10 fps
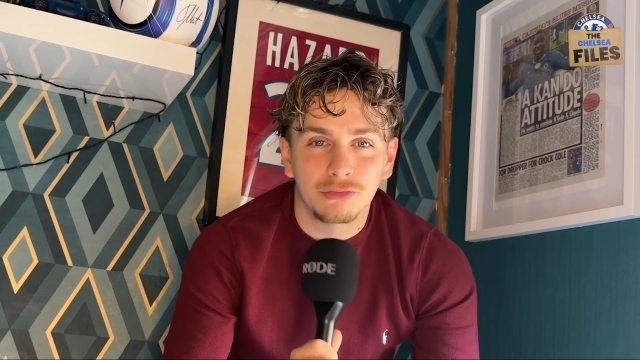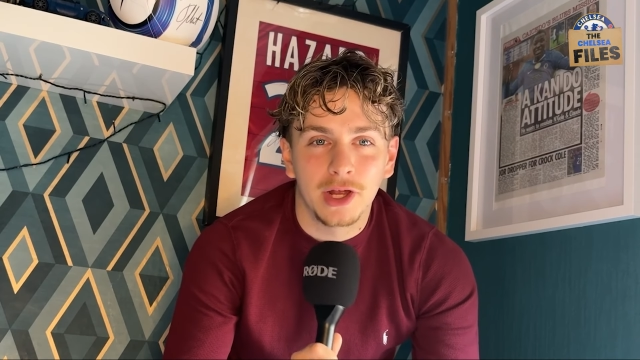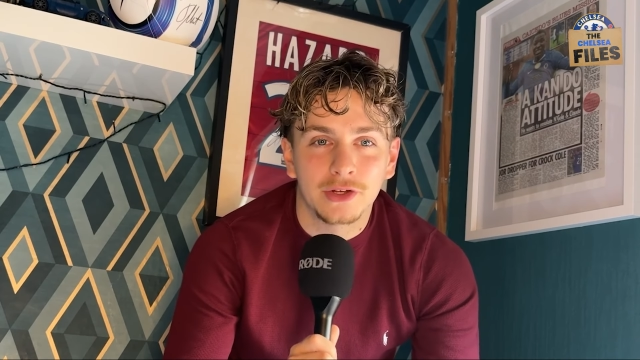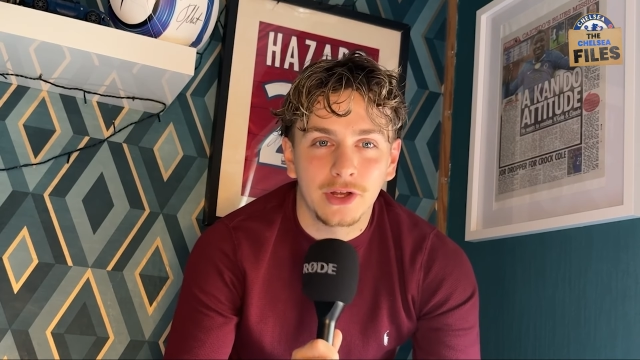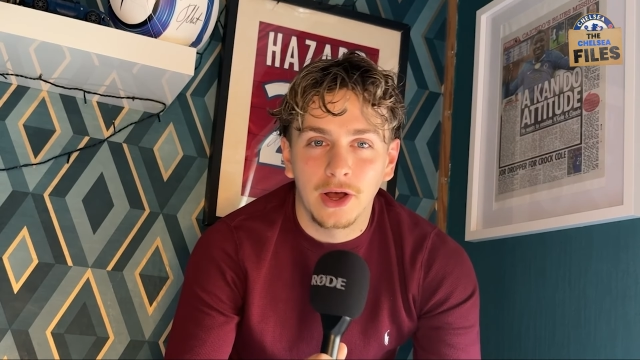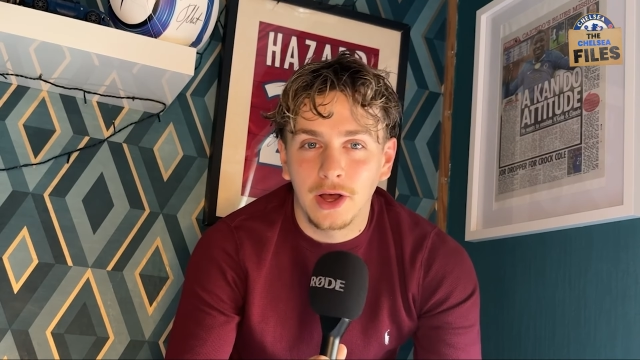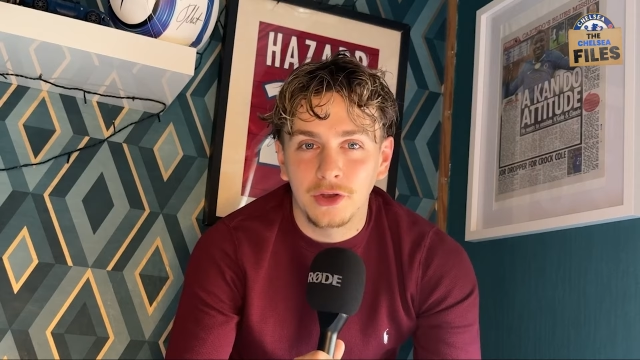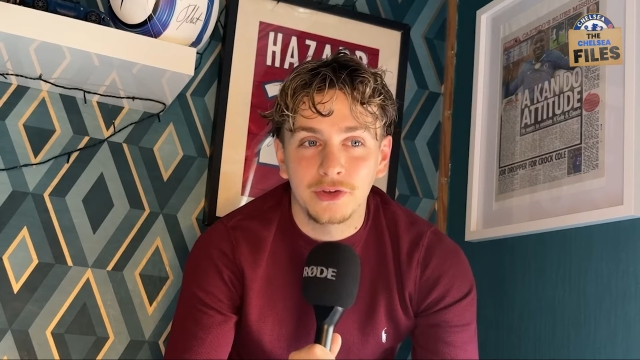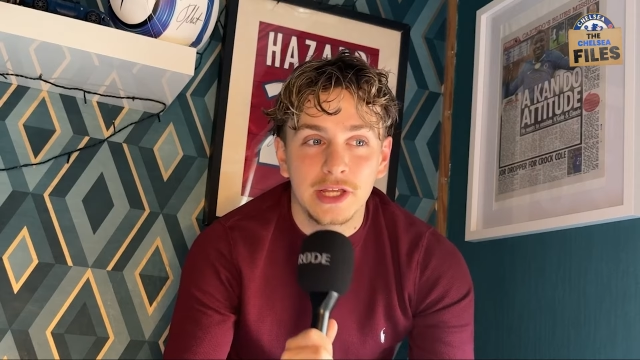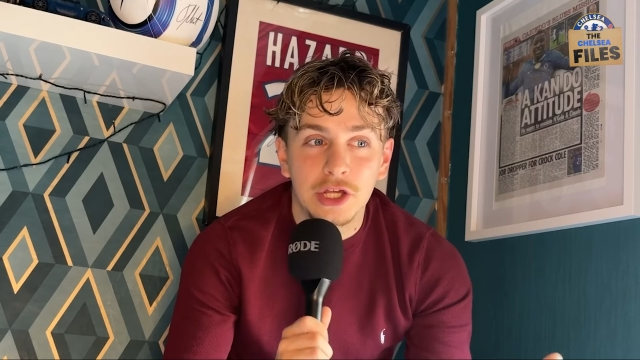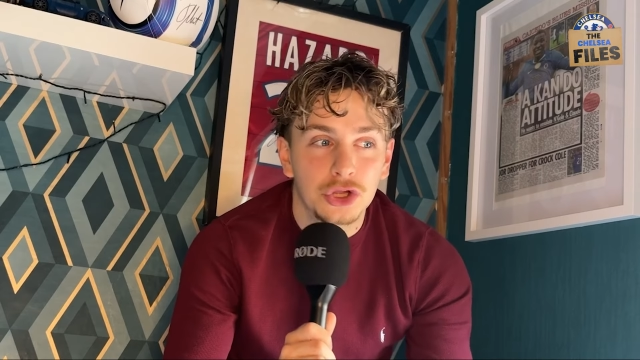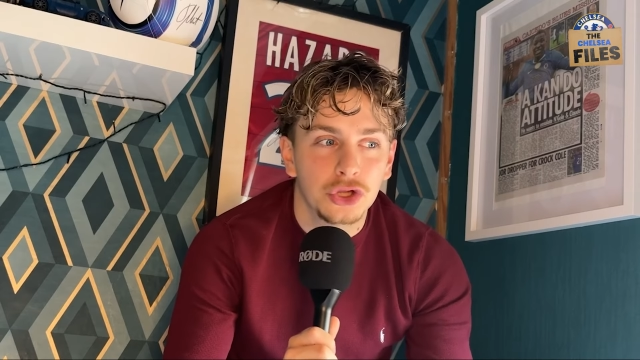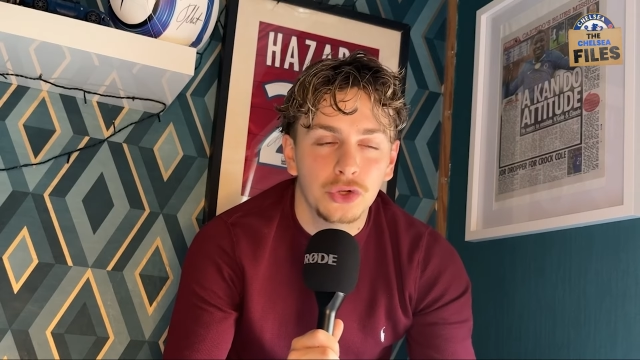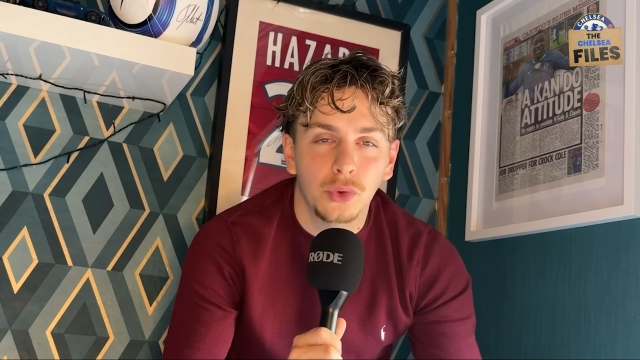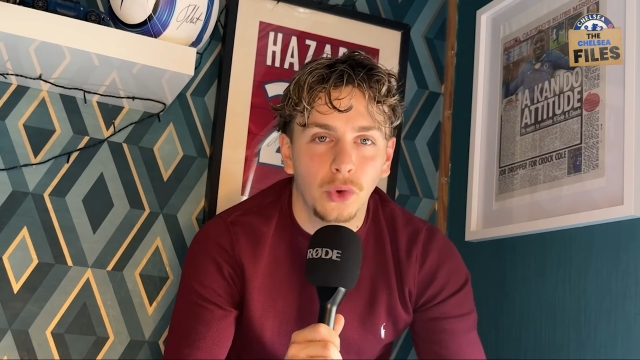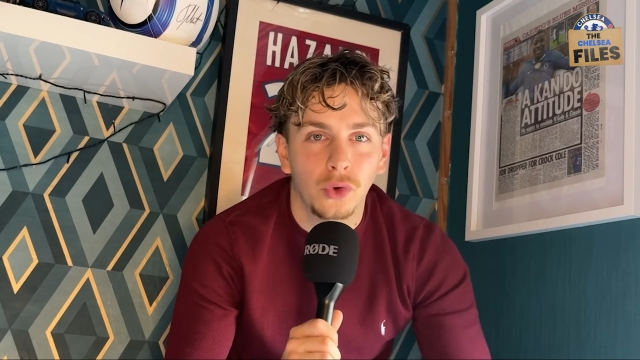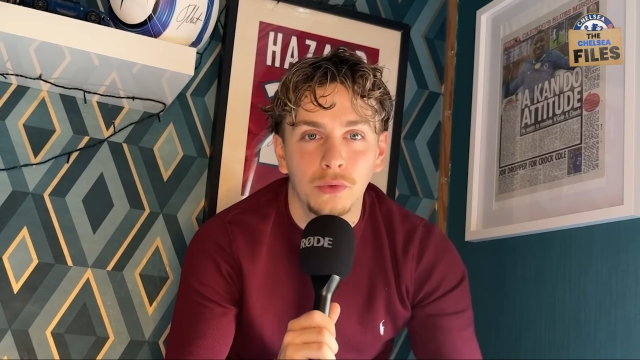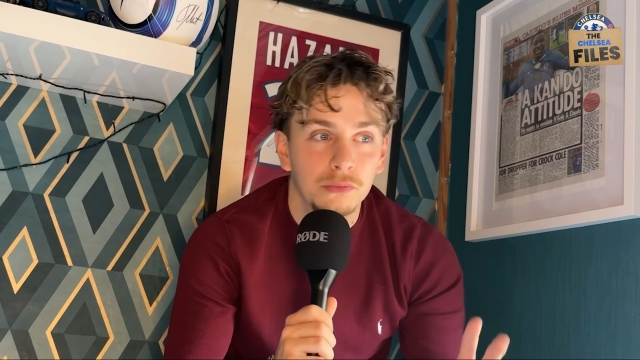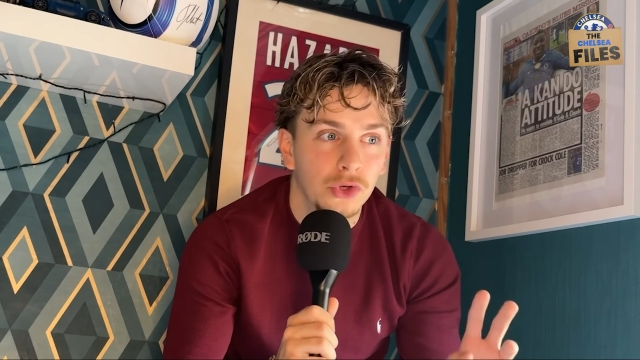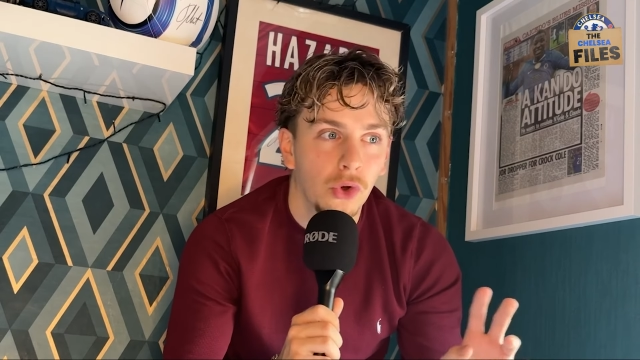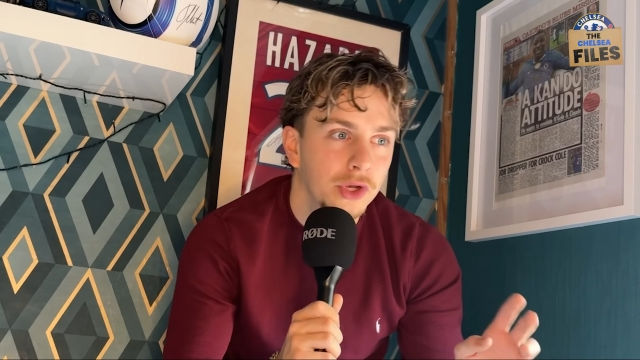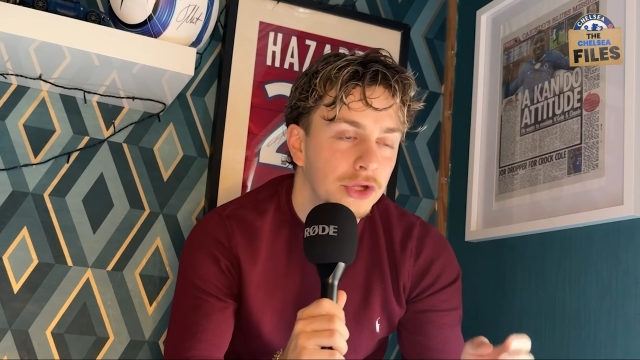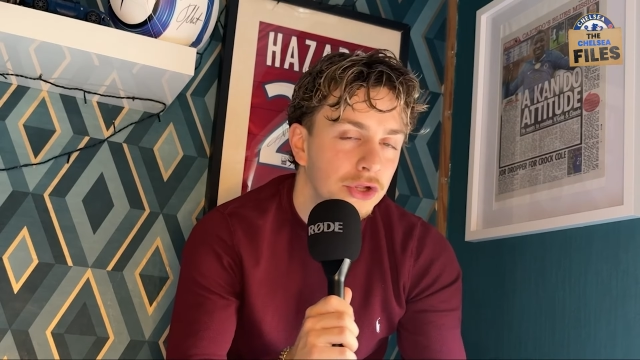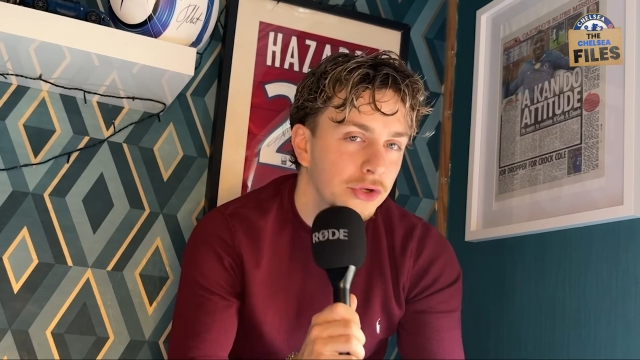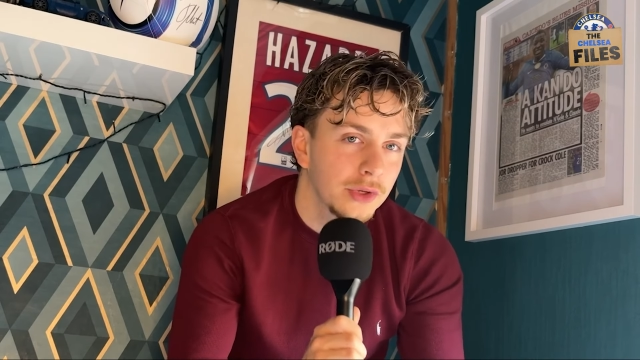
red card issue or non-issue,